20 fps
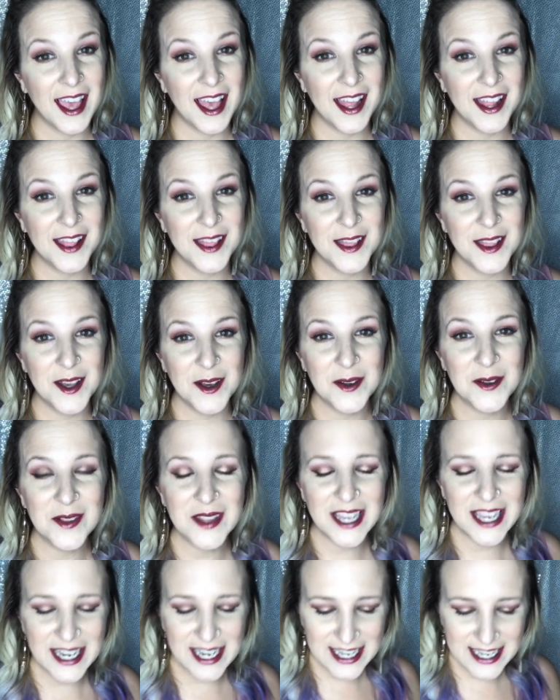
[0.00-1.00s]

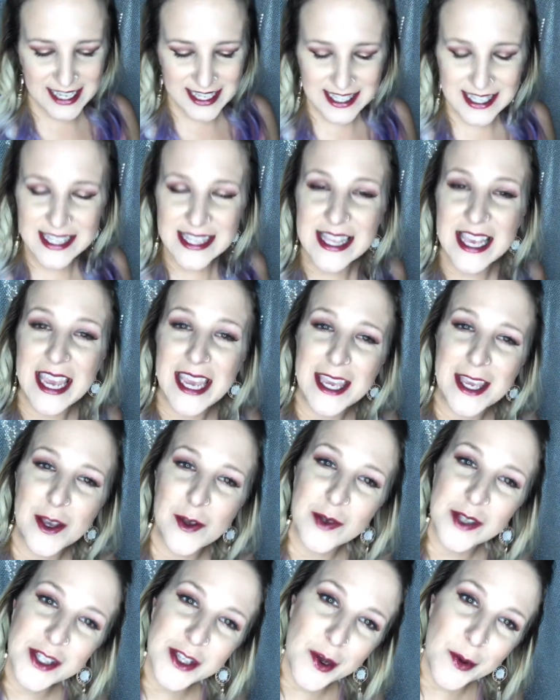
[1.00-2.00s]
Hello ladies,
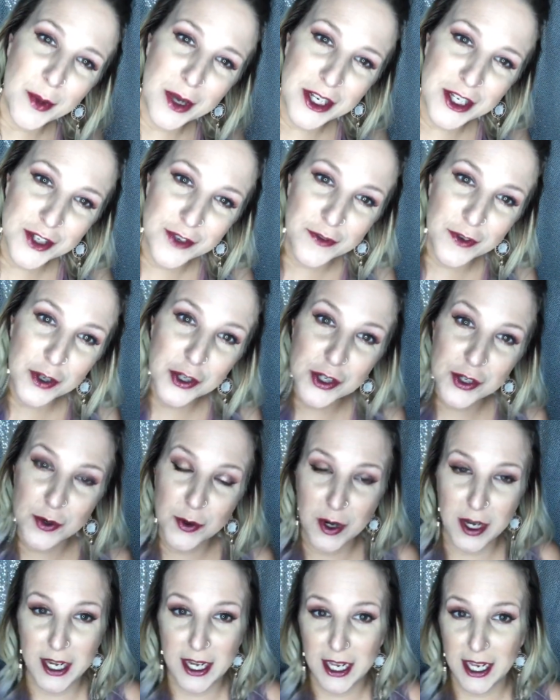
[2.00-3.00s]
thank you so much for
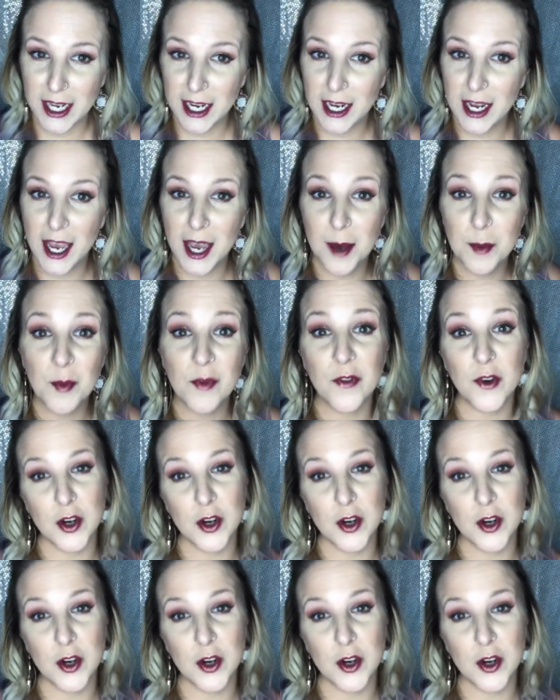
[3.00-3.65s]
joining